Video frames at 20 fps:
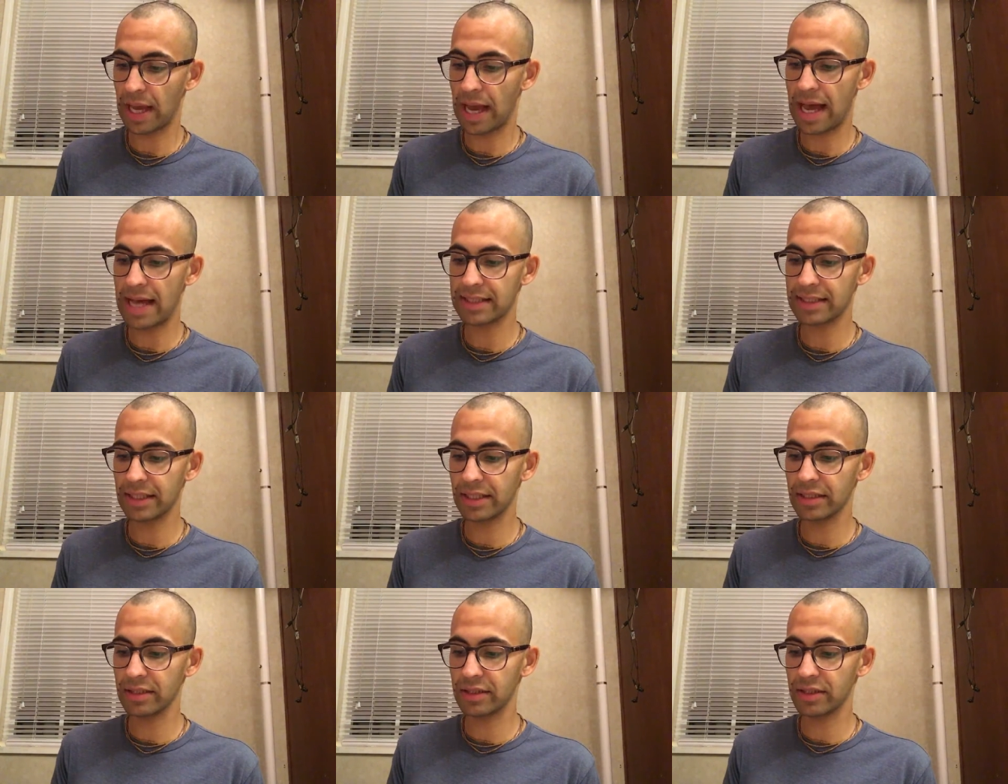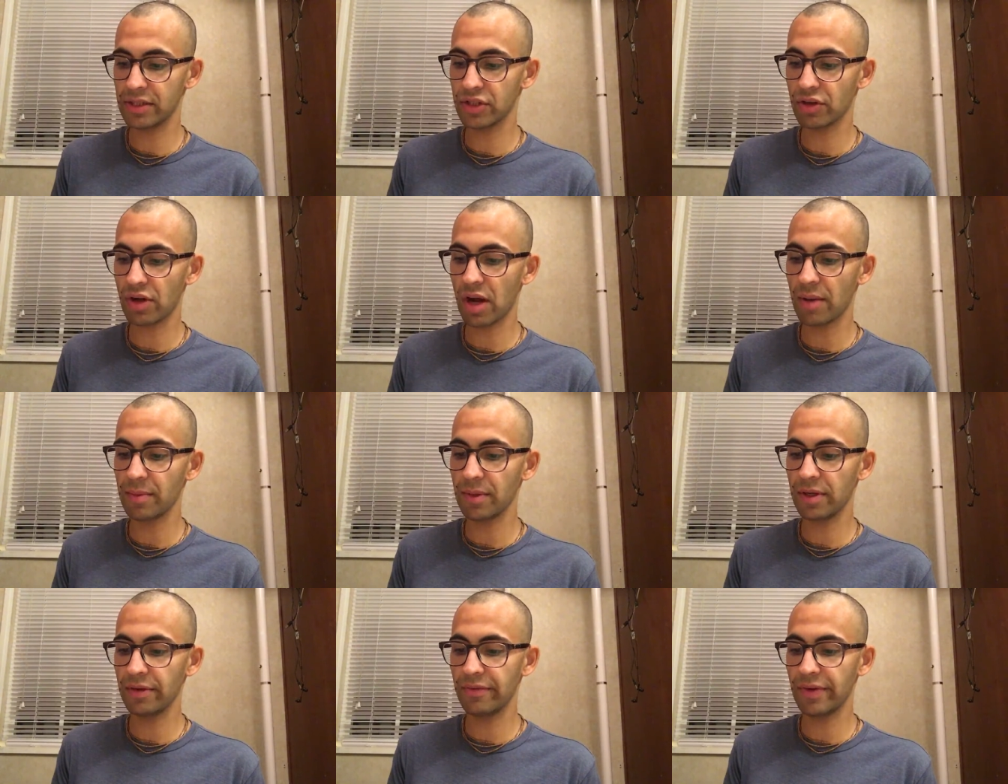As it is
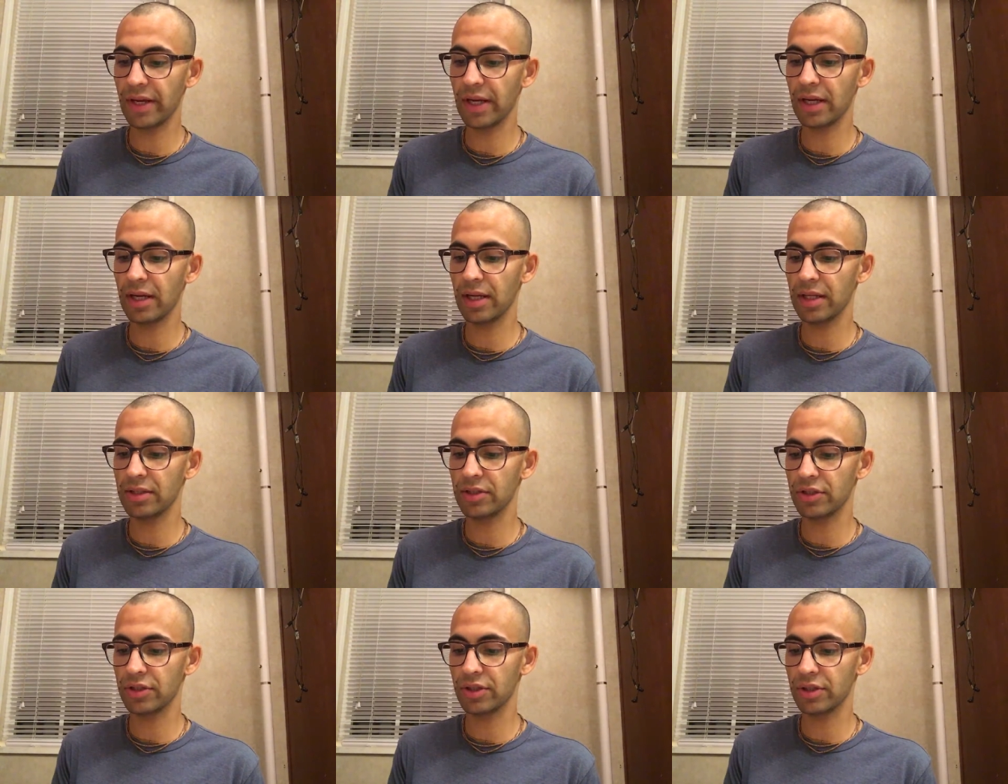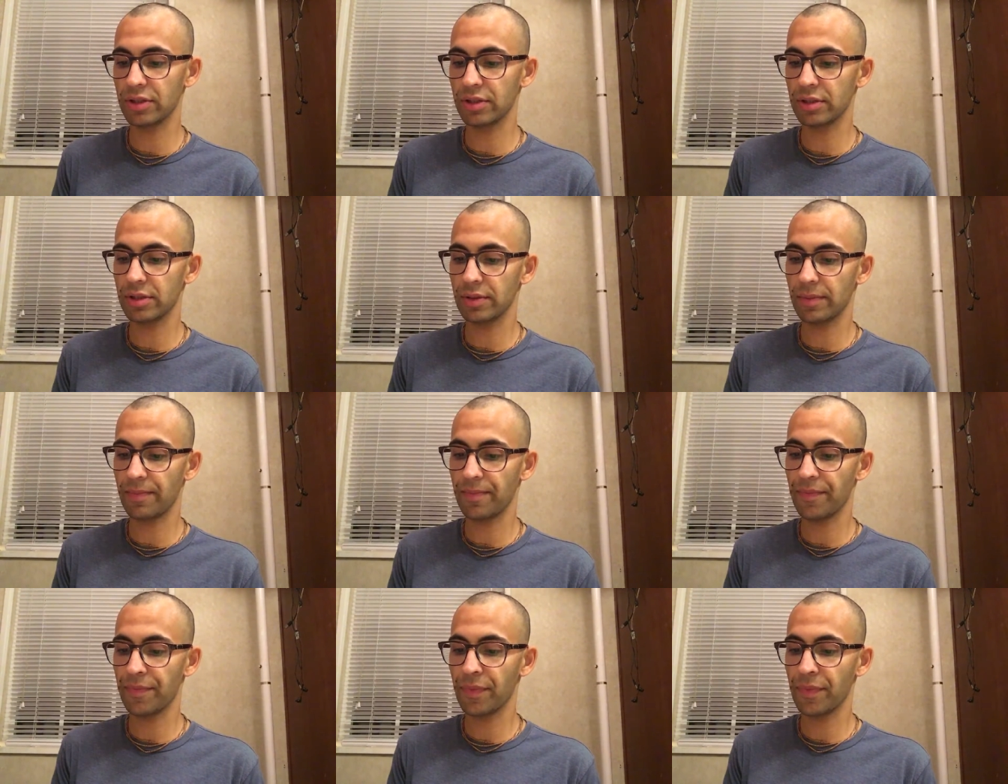described in the Vedic literatures,